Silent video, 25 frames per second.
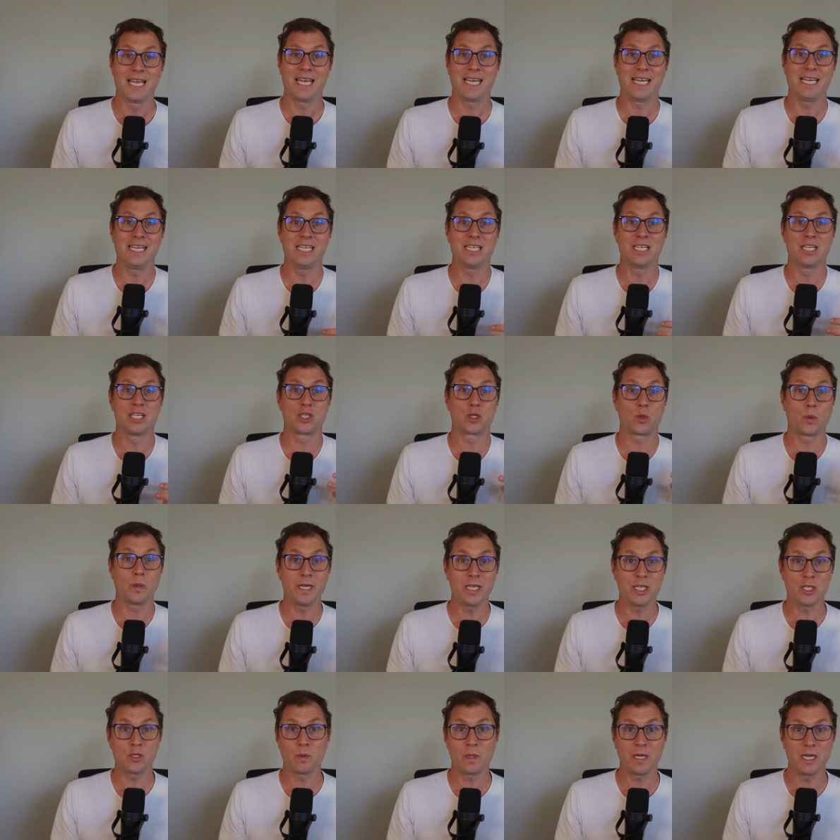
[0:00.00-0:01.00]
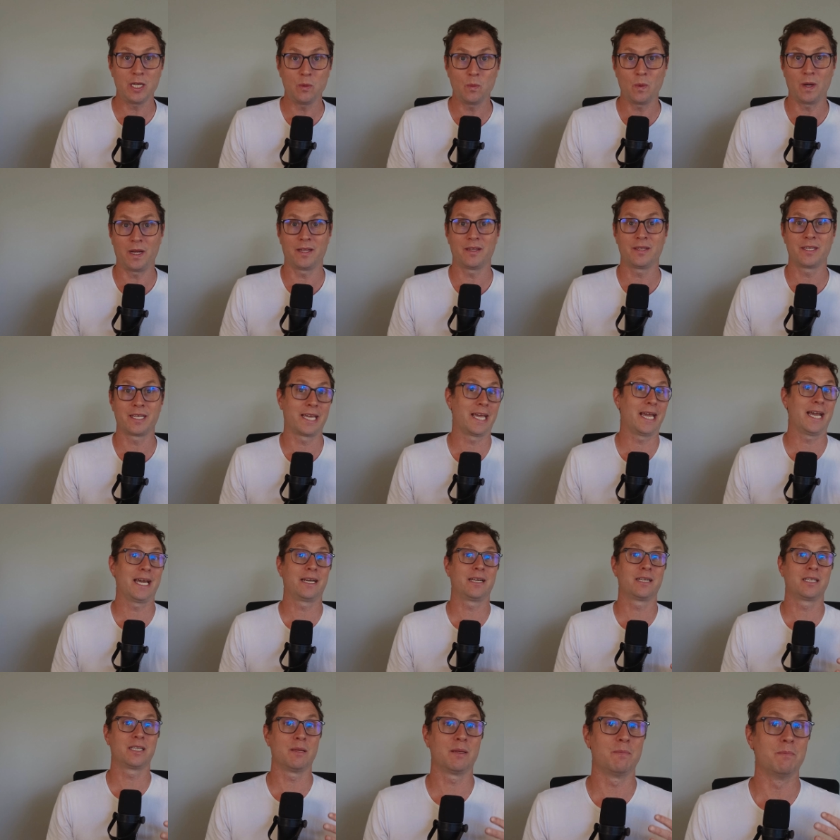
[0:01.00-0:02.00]
In twenty twenty-one, they
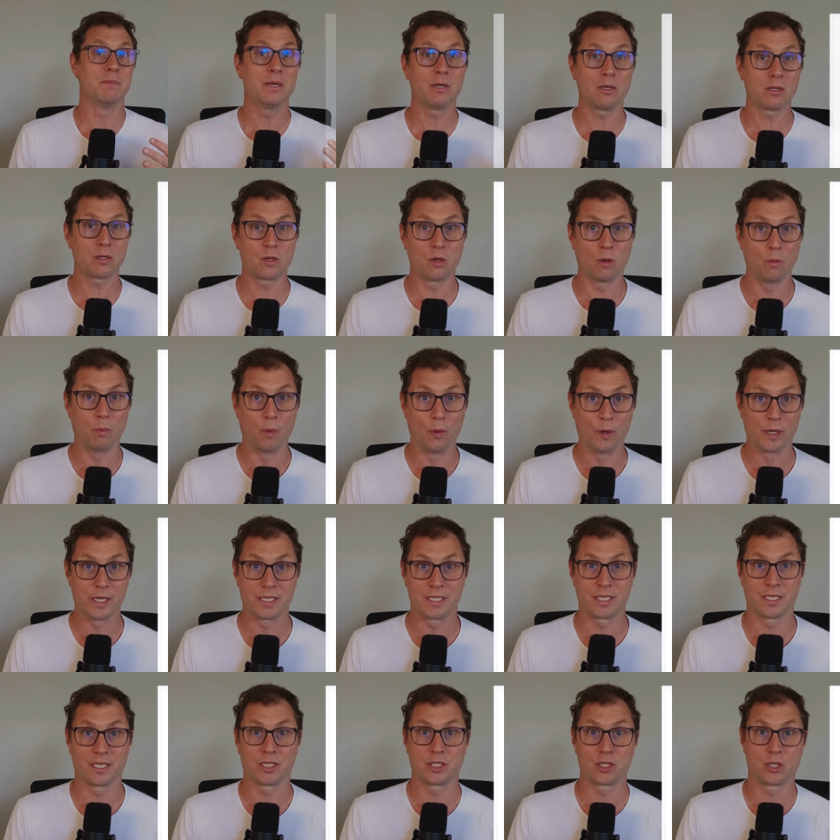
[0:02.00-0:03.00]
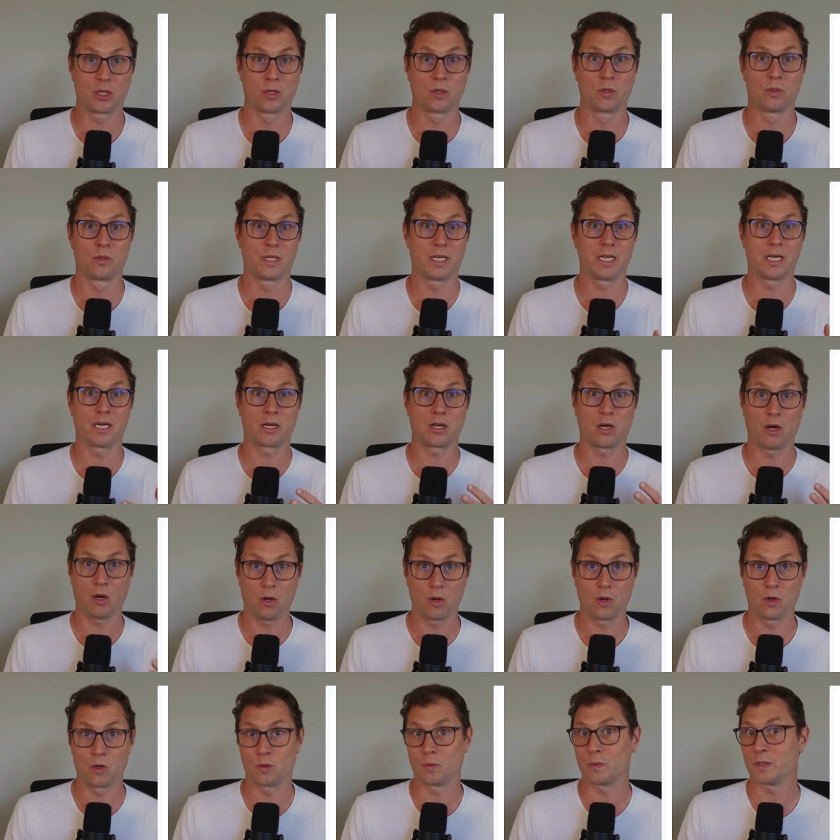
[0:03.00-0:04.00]
added the miracle pointer to their
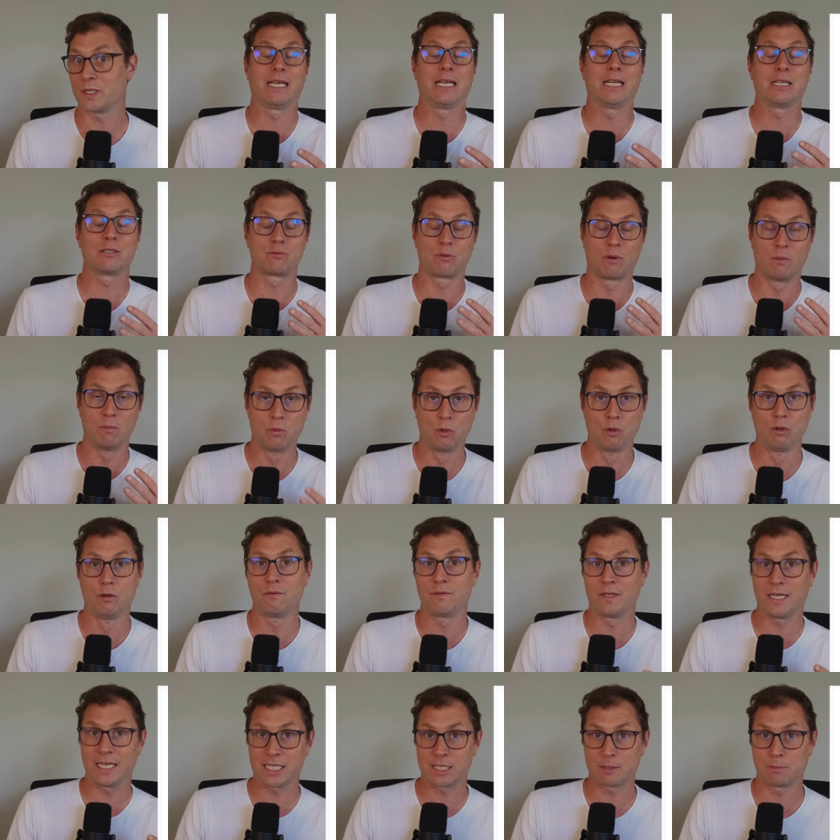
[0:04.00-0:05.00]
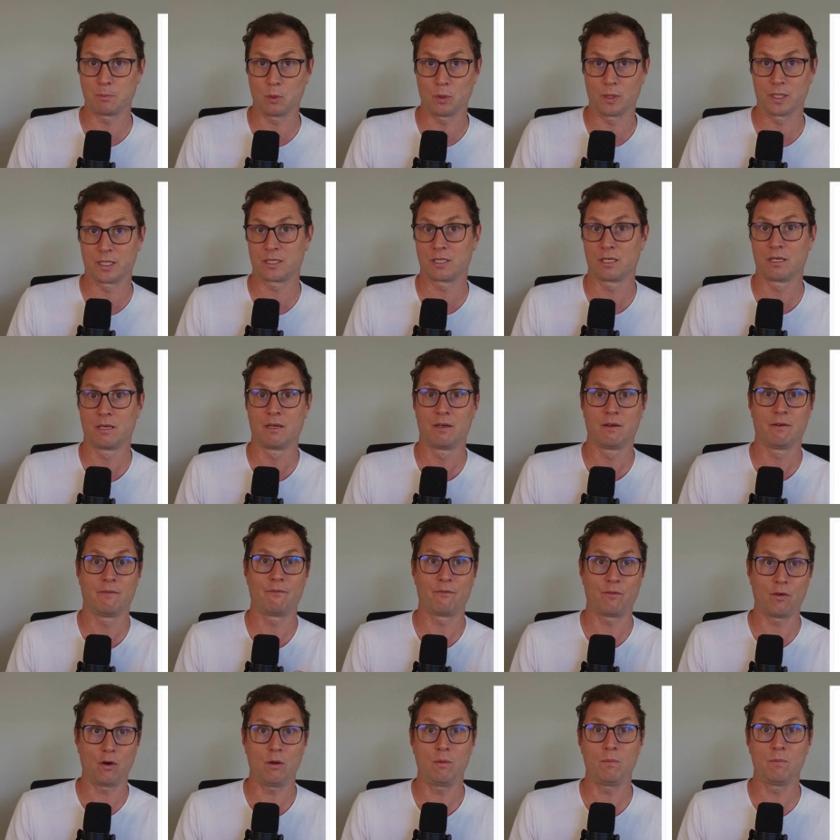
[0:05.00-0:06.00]
code, which has removed exploits
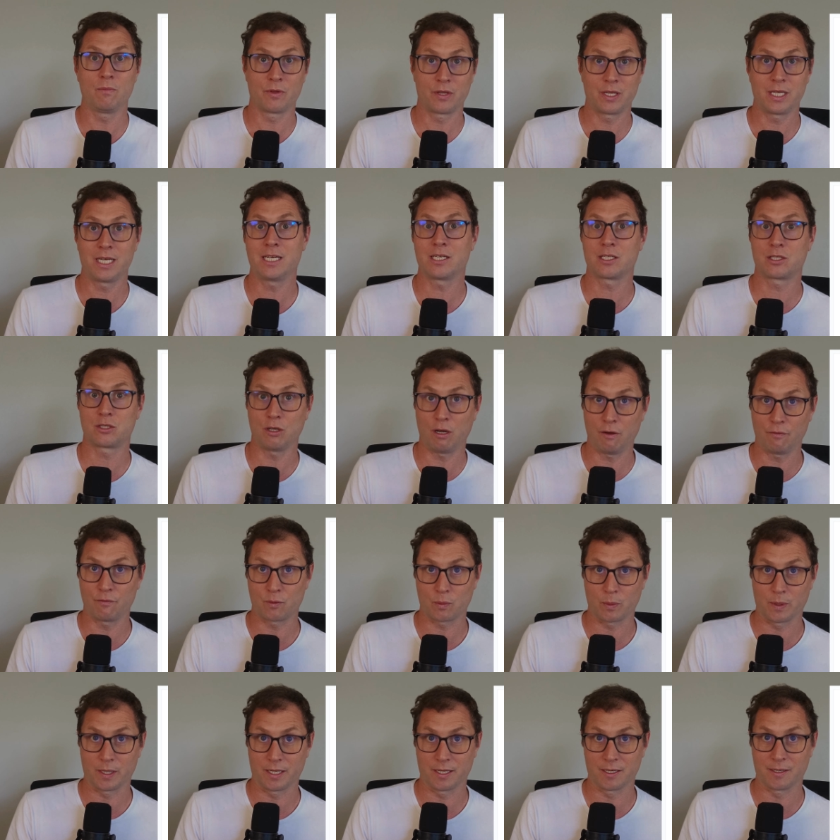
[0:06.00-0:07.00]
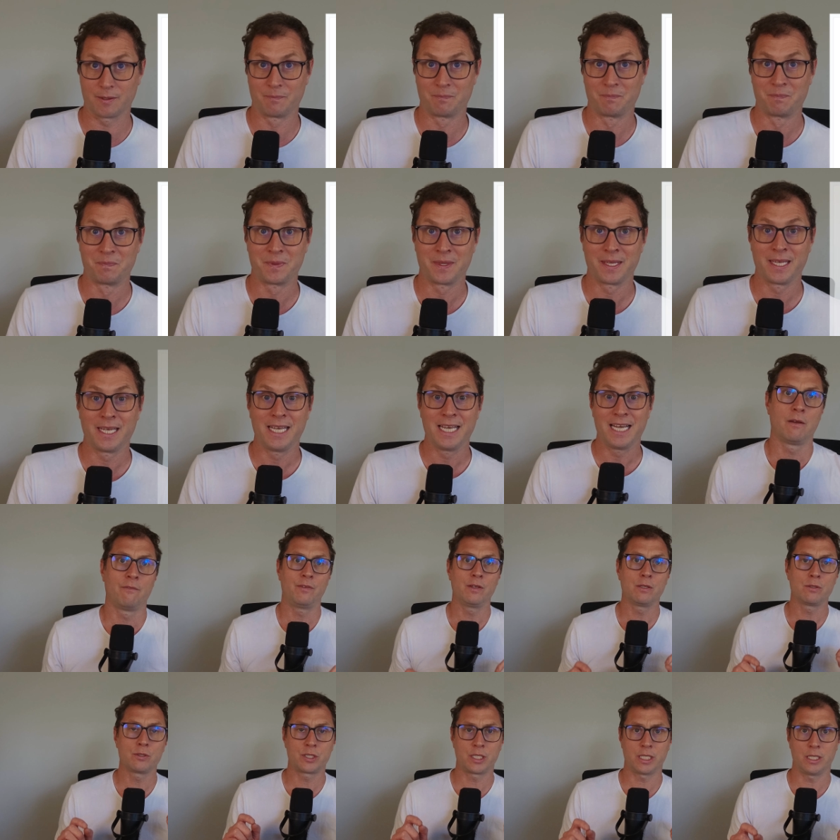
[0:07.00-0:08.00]
from their software.
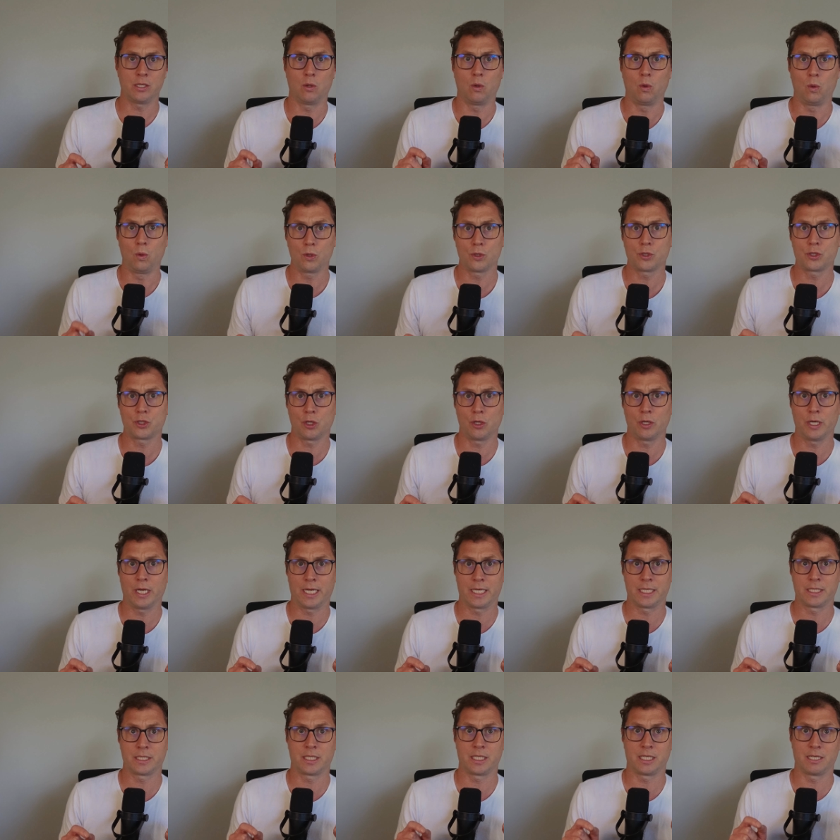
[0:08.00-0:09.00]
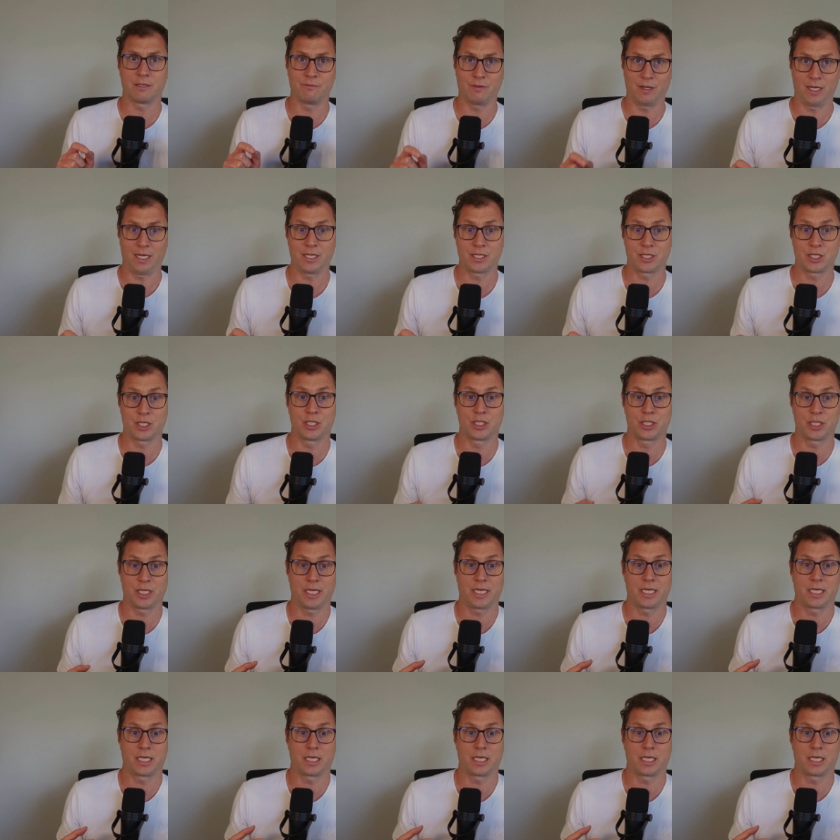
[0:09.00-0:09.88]
Fil-C also has the advantage that